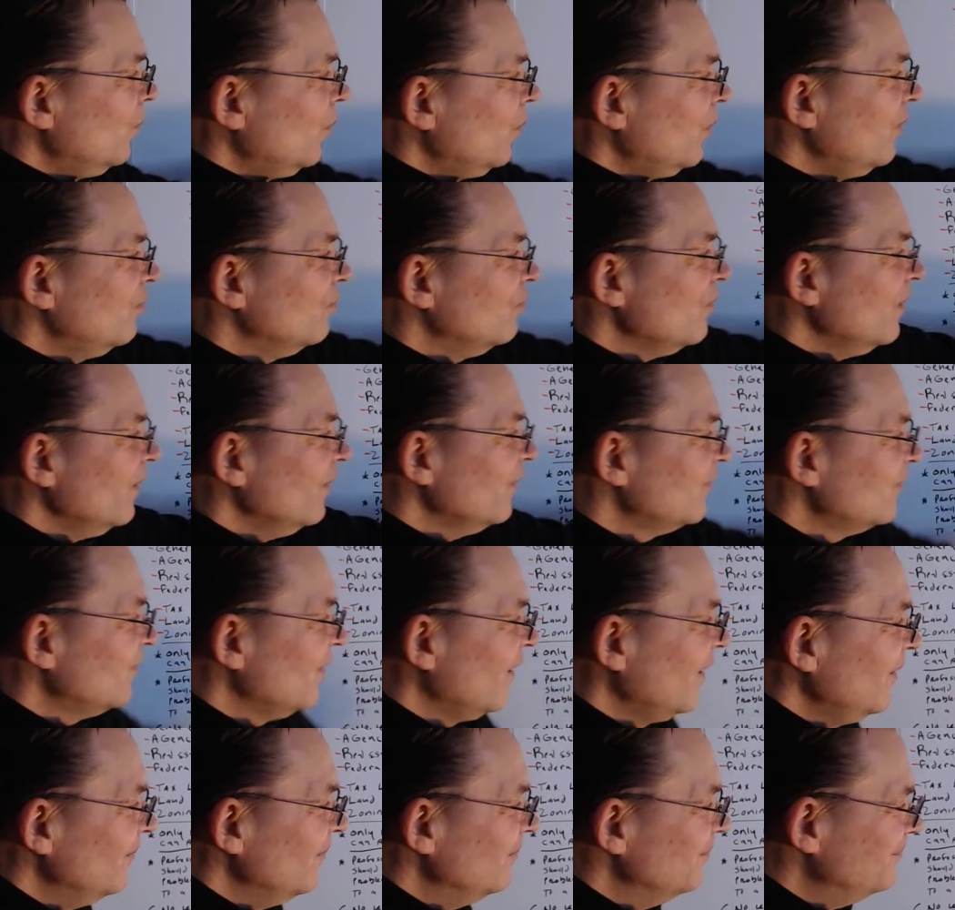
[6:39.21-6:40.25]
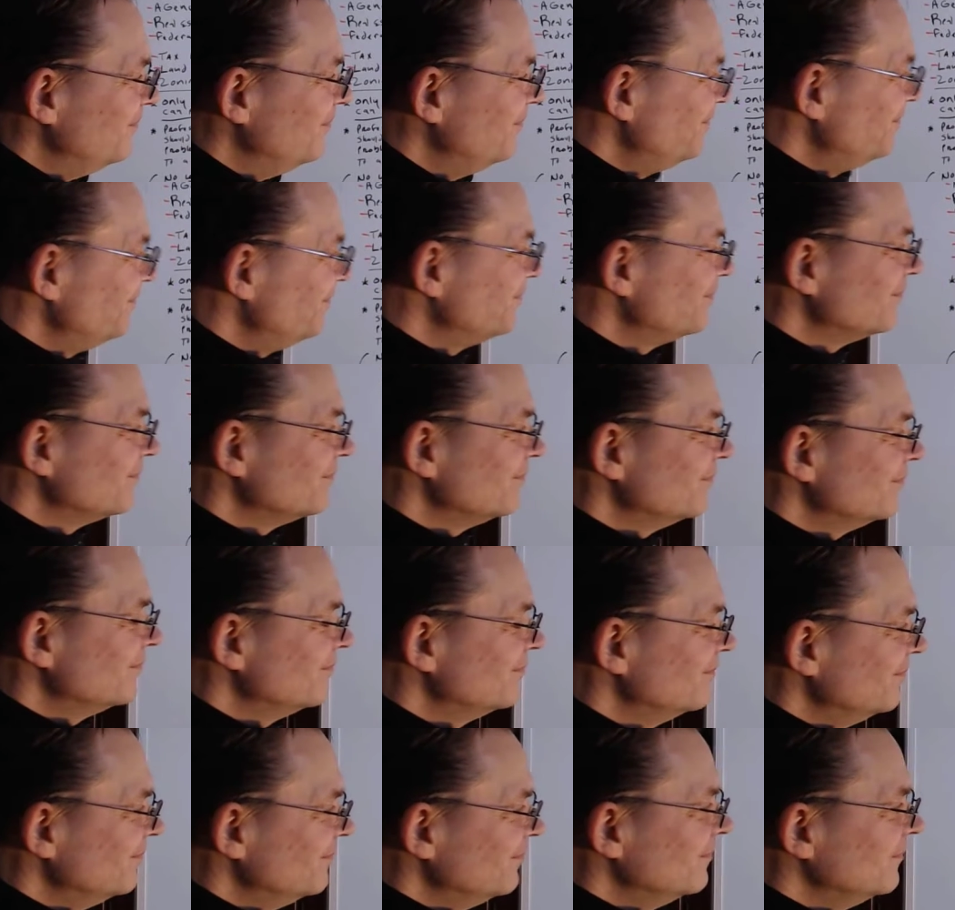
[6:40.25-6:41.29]
What is real estate?
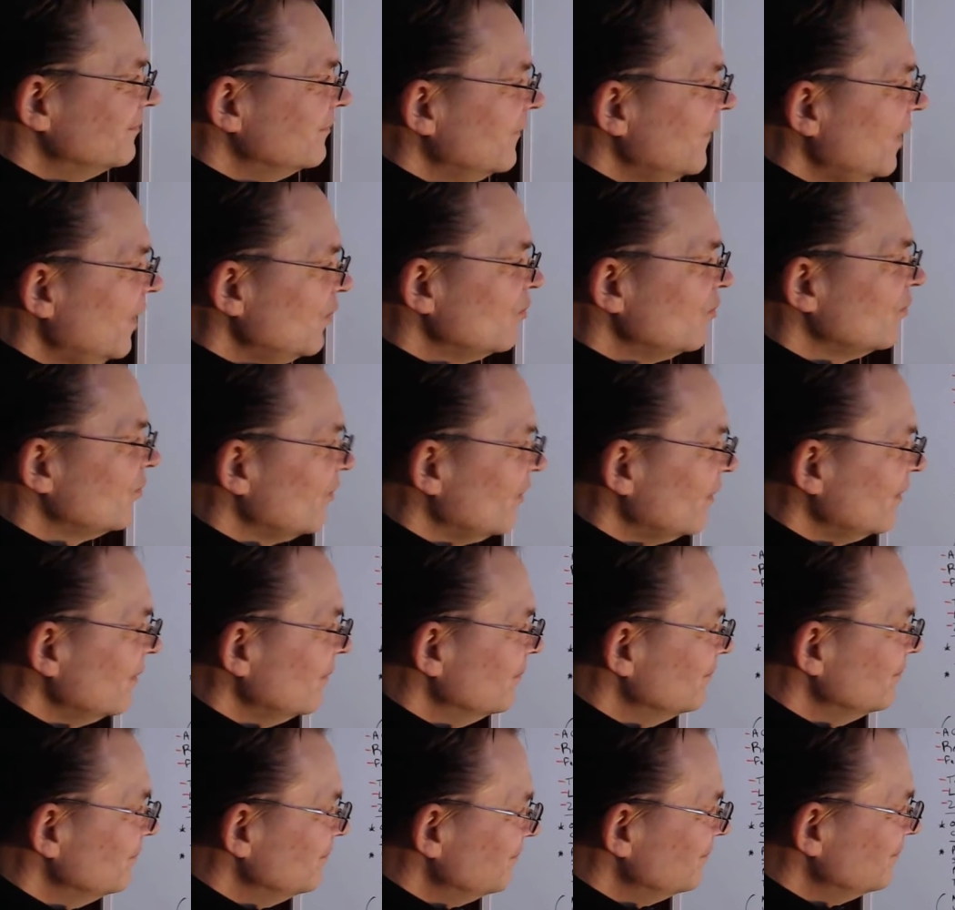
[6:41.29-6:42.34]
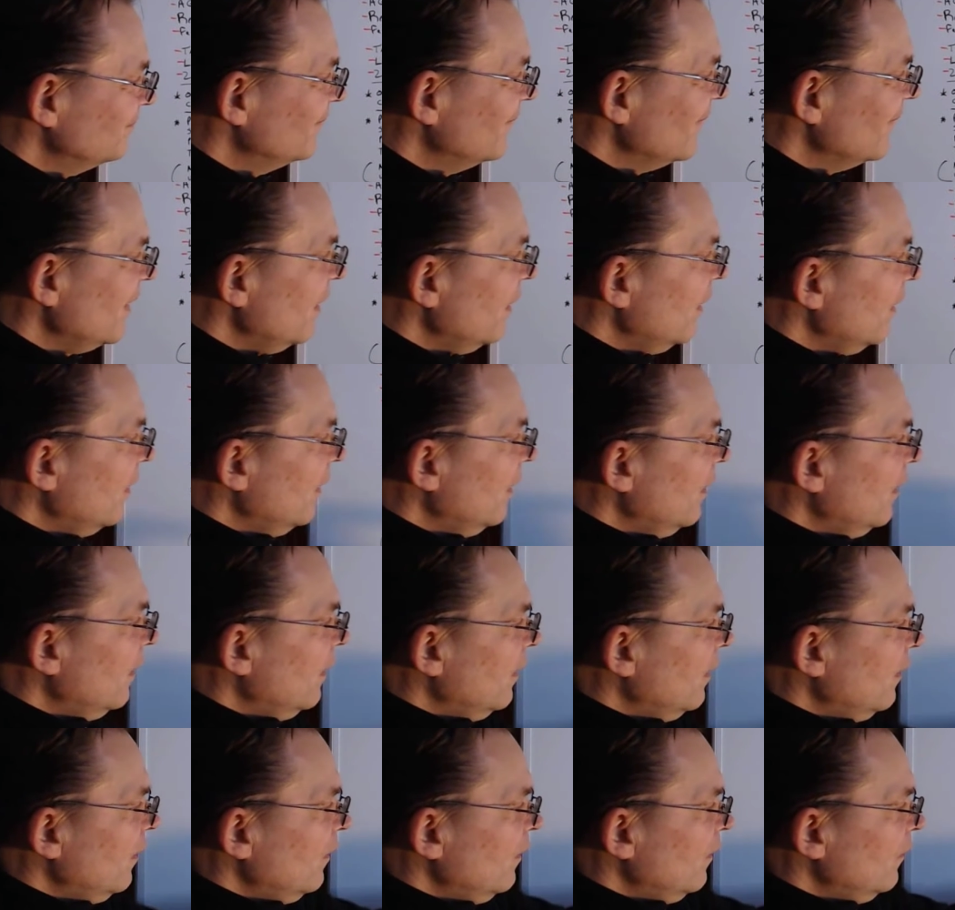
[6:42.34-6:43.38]
Interesting.
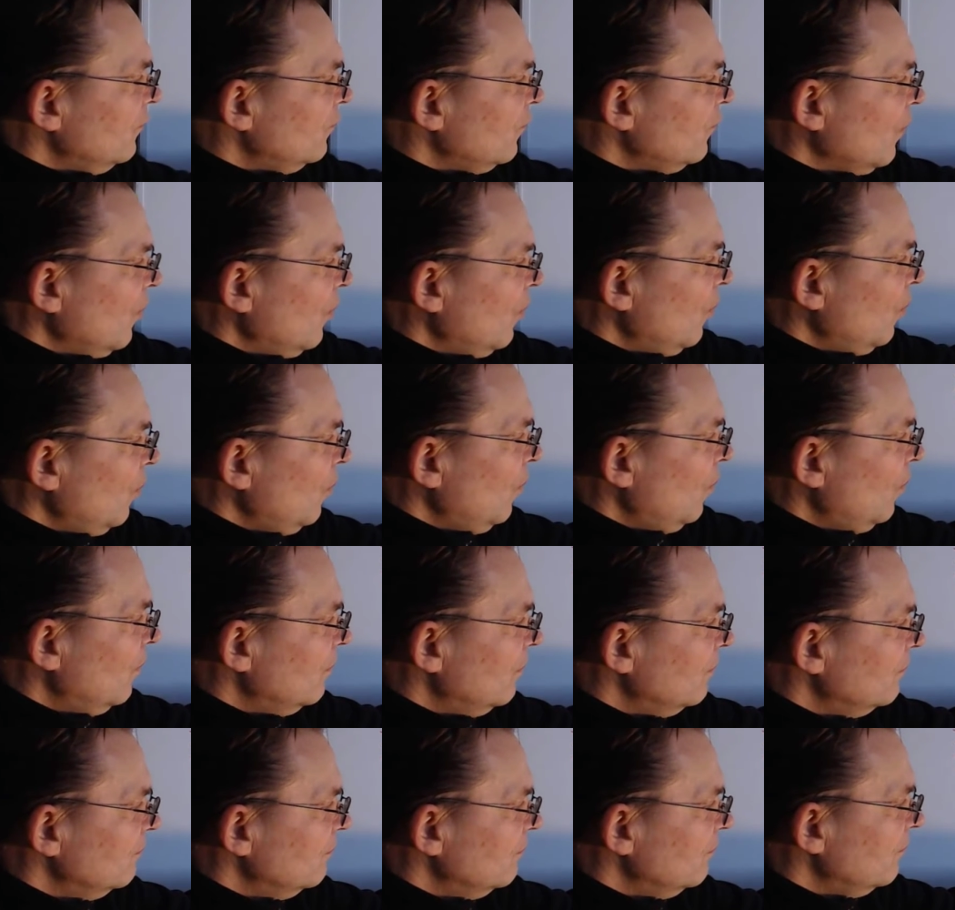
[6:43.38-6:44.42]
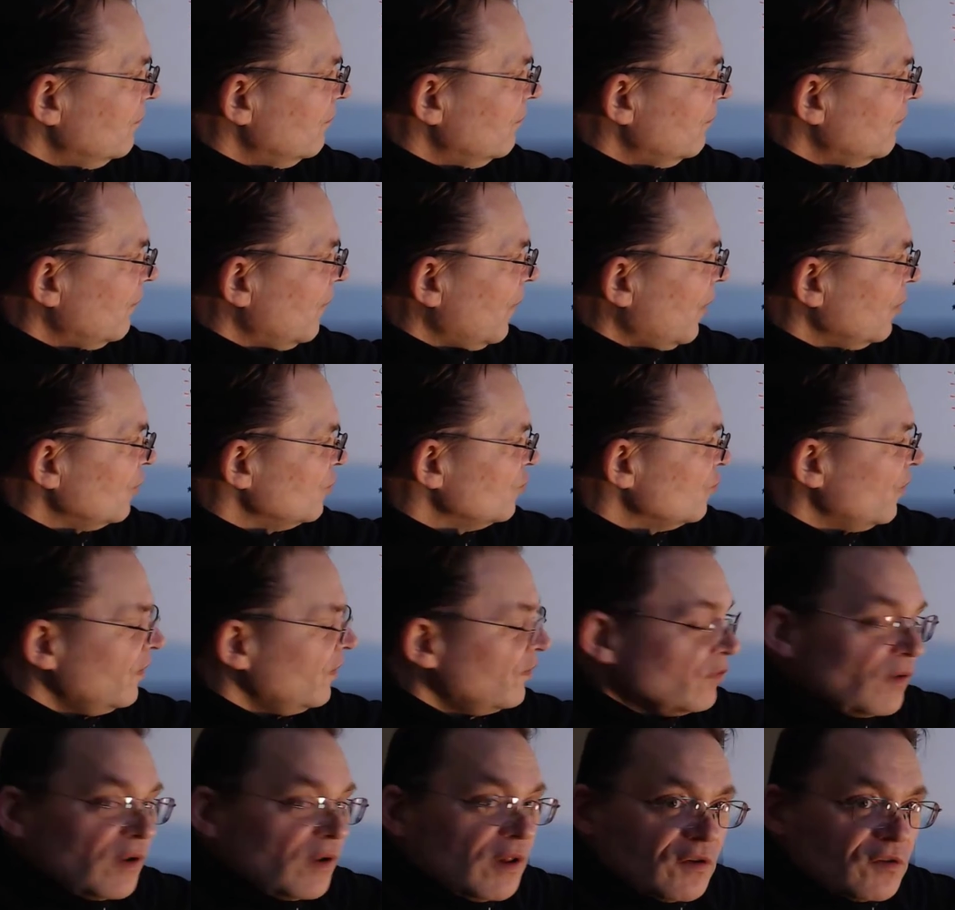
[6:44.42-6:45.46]
So, are
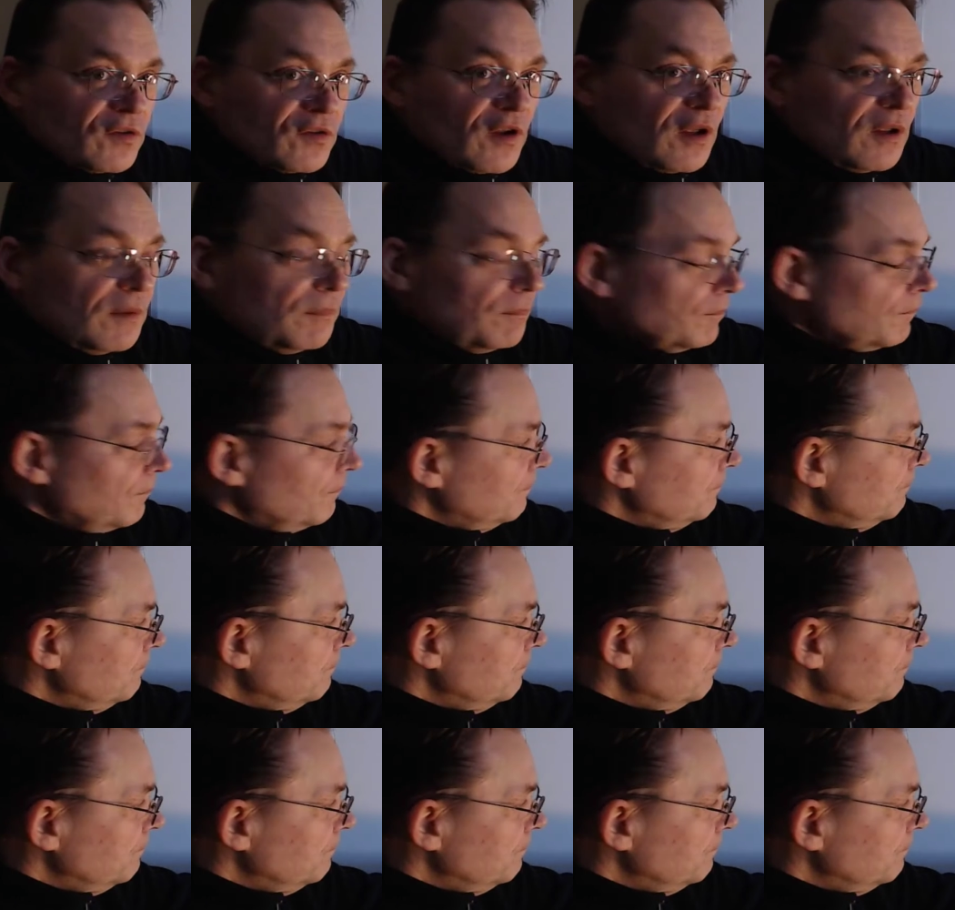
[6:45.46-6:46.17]
trees real estate?